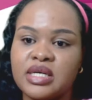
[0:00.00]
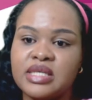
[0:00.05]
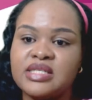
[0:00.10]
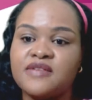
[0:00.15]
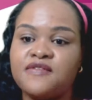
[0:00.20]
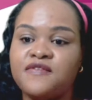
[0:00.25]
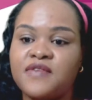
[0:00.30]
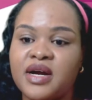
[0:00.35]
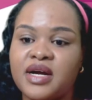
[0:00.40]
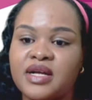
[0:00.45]
is
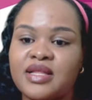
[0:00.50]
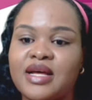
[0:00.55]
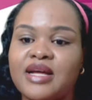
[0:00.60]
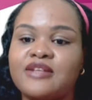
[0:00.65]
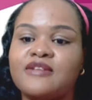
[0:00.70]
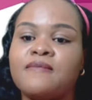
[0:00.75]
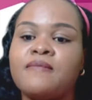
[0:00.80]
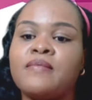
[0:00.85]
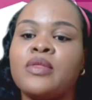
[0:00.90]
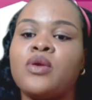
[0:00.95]
the fact
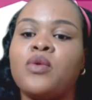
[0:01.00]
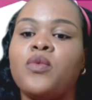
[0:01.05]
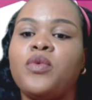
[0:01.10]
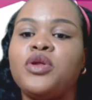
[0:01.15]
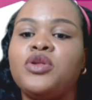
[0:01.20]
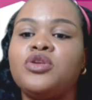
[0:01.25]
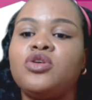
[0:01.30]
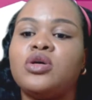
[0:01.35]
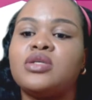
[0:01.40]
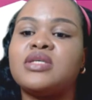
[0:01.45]
that
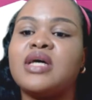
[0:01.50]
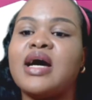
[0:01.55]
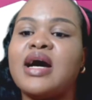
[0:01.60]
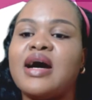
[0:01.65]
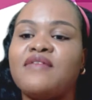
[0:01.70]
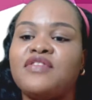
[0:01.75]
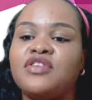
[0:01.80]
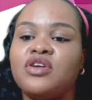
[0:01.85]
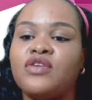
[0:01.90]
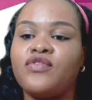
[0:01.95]
we do not
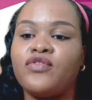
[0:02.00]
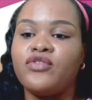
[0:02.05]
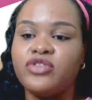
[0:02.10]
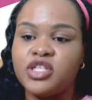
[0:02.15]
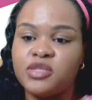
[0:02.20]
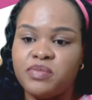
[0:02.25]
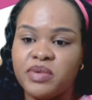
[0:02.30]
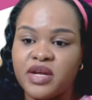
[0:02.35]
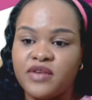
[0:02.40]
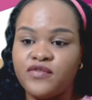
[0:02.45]
have enough
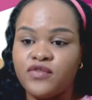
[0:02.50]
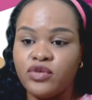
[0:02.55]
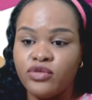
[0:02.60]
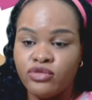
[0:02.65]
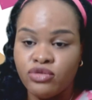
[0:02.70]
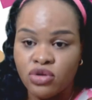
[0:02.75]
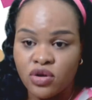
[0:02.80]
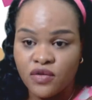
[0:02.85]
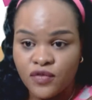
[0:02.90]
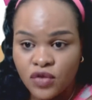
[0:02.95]
respect for
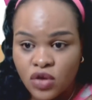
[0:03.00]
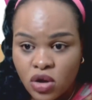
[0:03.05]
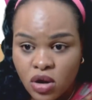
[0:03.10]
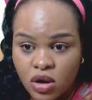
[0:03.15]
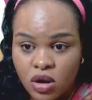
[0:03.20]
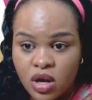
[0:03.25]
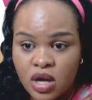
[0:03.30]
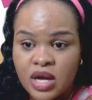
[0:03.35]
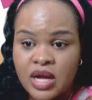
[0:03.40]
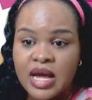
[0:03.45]
rule of
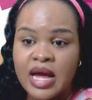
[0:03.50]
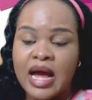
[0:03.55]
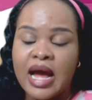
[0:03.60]
law,